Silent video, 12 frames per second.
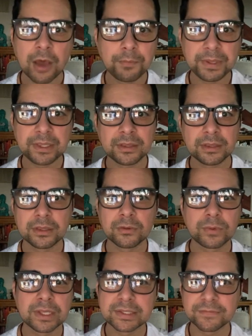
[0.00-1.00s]
helping
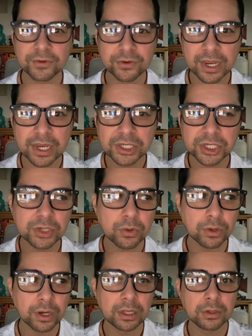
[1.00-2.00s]
the rest of
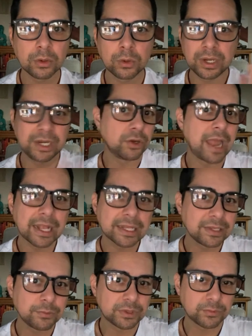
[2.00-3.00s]
creation or
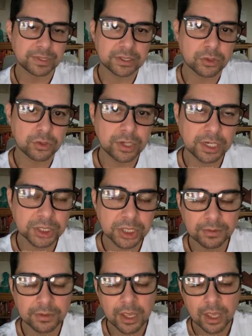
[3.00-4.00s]
interacting with the rest of
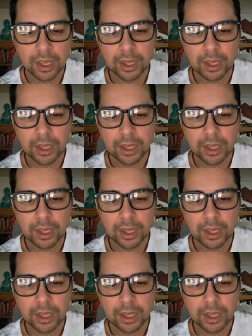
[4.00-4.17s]
creation.